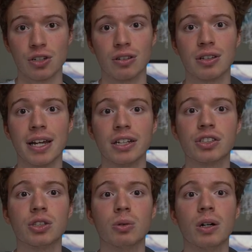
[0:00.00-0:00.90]

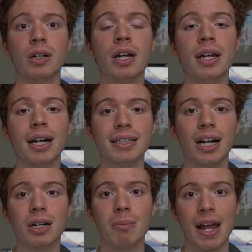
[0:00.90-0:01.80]
things to a
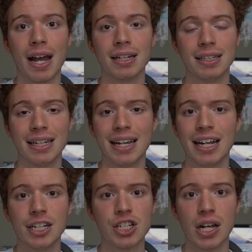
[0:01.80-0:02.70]
young man in
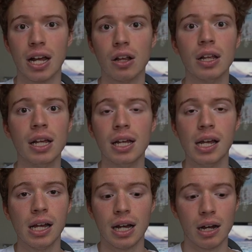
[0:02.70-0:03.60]
the AHL,
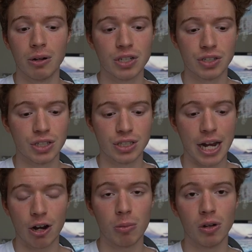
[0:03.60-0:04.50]
which is just
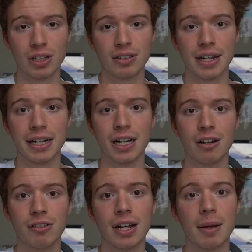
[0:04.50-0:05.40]
terrible to think
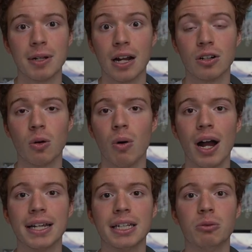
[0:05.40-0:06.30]
of. And I mean, I don't know
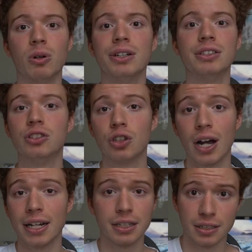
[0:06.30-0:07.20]
why he would
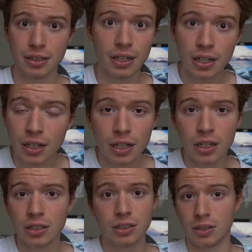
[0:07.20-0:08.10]
try
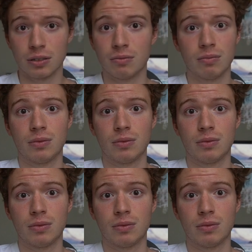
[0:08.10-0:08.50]
to